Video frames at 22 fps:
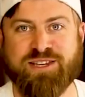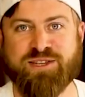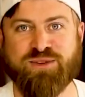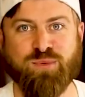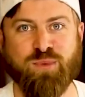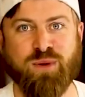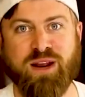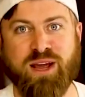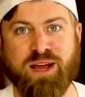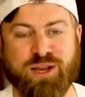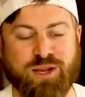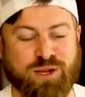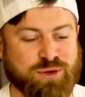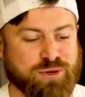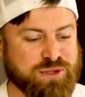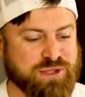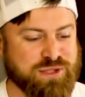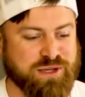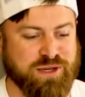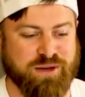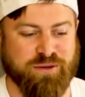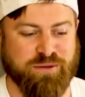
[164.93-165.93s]
is what I
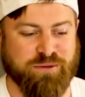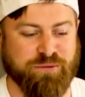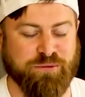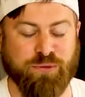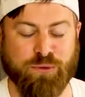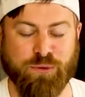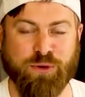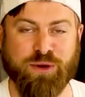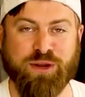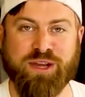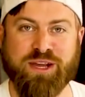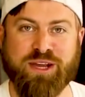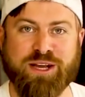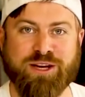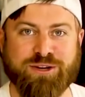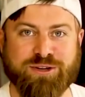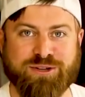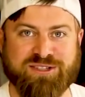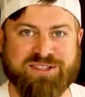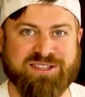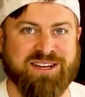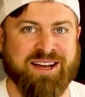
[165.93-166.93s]
used for
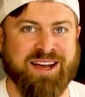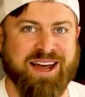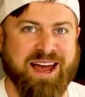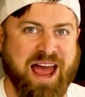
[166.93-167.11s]
years,